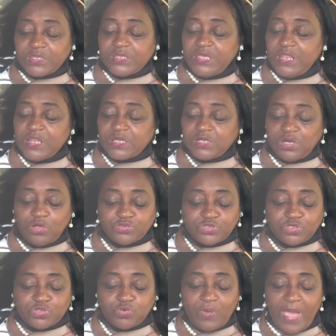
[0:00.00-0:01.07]
getting
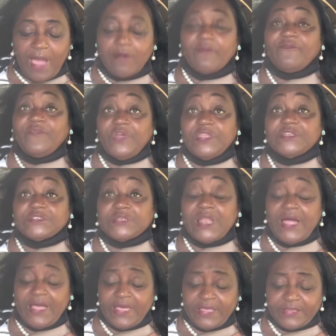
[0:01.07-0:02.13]
closer to our finish
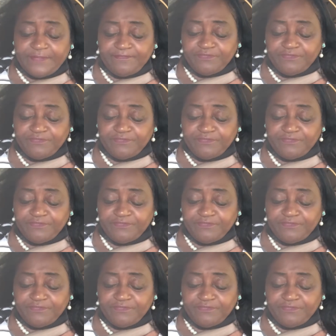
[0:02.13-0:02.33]
line.